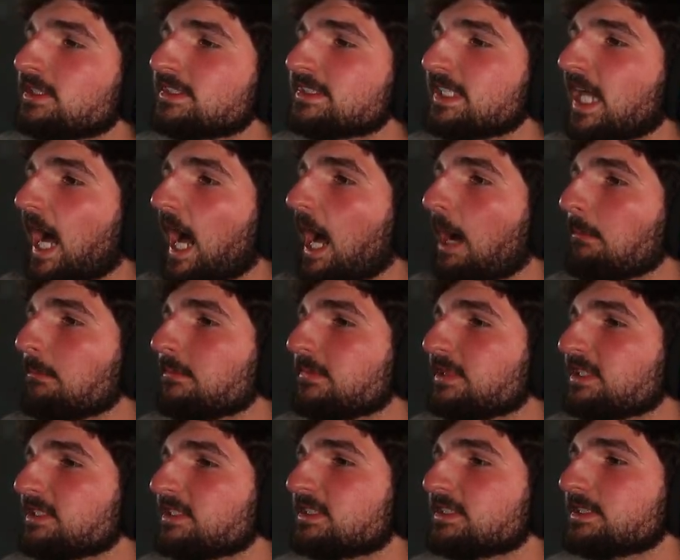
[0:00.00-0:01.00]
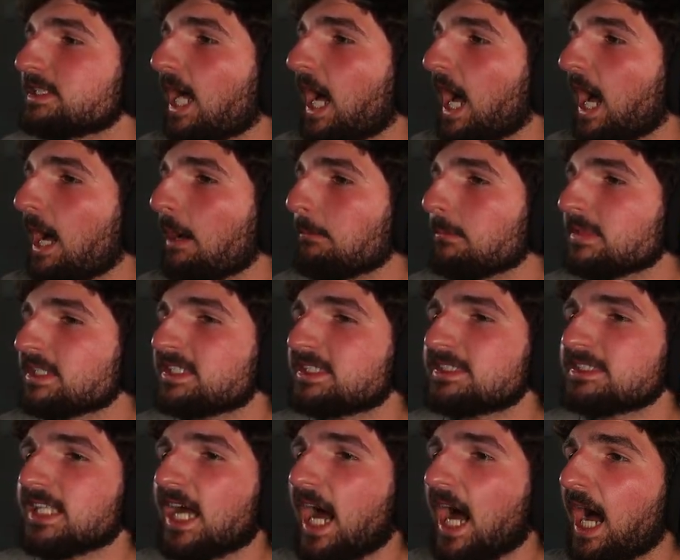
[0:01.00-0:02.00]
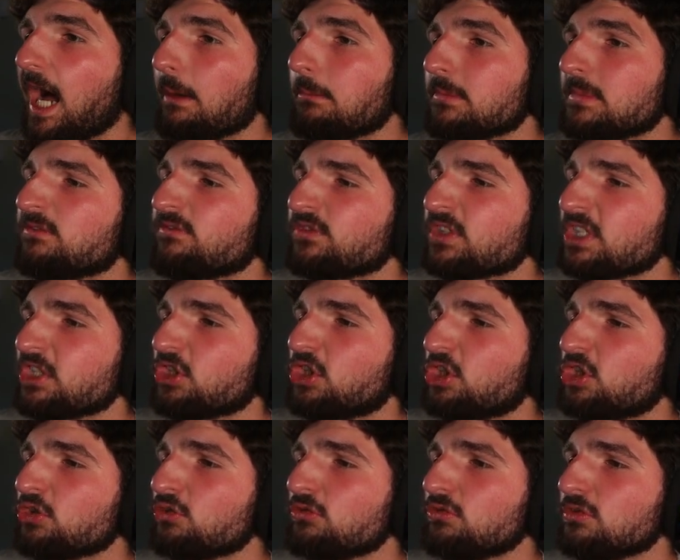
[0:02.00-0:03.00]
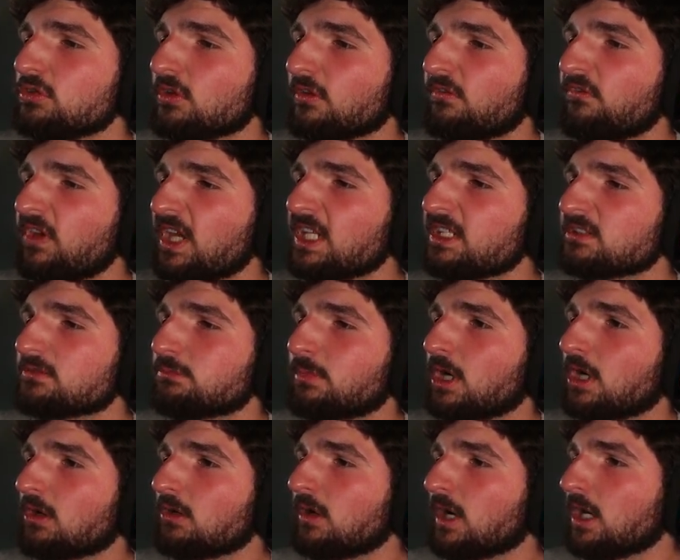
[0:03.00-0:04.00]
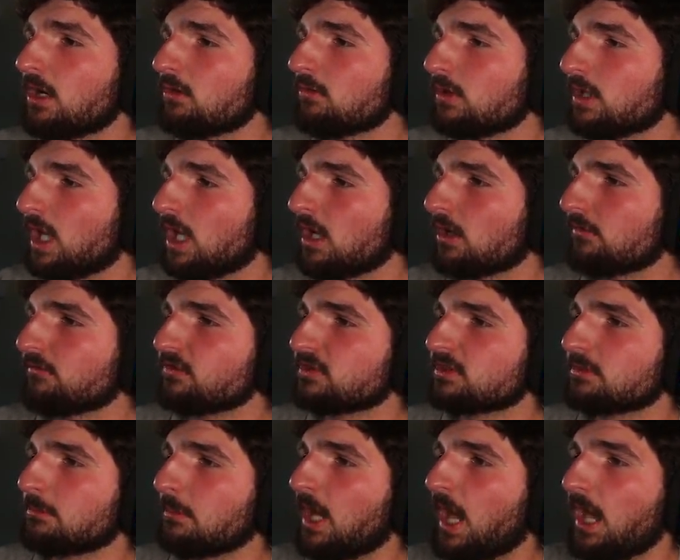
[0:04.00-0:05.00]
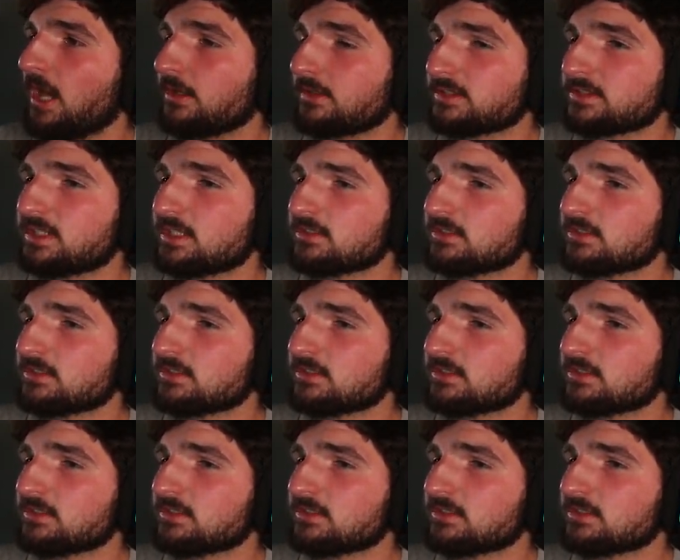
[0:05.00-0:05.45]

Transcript: Stop! Stop! Stop! Fucking shoot in your face, bro. I don't care if it's a mask.